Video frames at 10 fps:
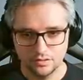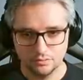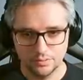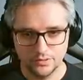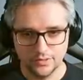
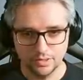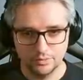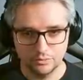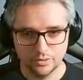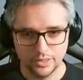Oh, please tell
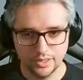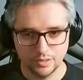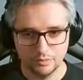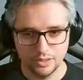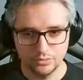me we're
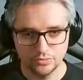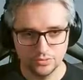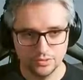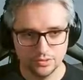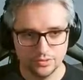getting a
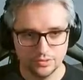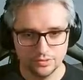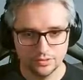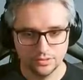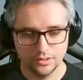balloon.
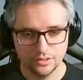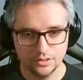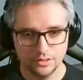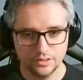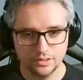
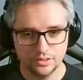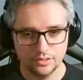Yeah.